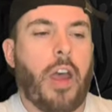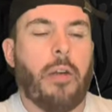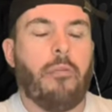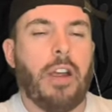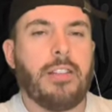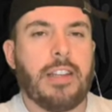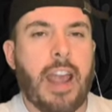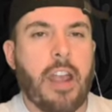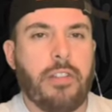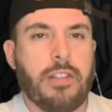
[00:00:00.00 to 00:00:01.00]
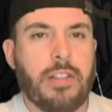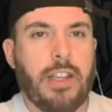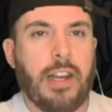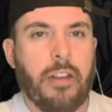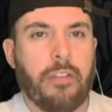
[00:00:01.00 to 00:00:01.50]
I'm rising out of the
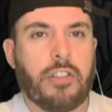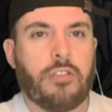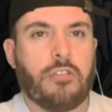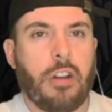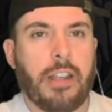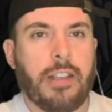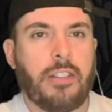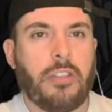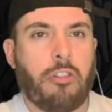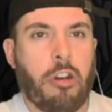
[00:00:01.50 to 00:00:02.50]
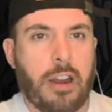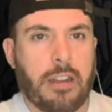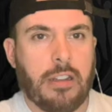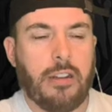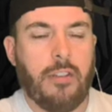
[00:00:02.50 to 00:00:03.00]
sea like the strongest of
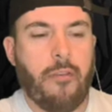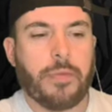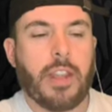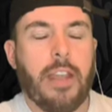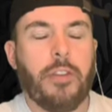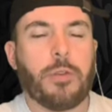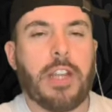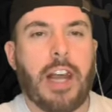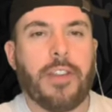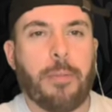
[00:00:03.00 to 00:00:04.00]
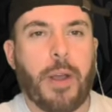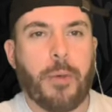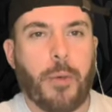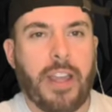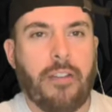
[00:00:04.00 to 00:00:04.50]
cracking. If you stand in my
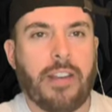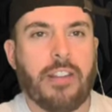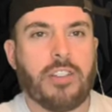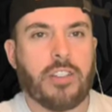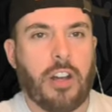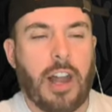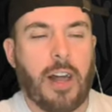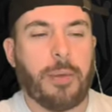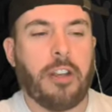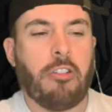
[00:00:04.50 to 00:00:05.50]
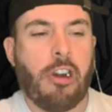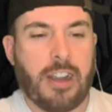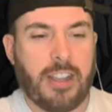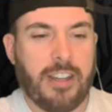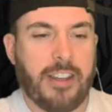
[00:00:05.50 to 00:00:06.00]
way, then your skull I'll be
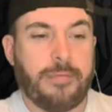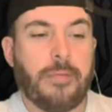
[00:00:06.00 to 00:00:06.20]
cracking.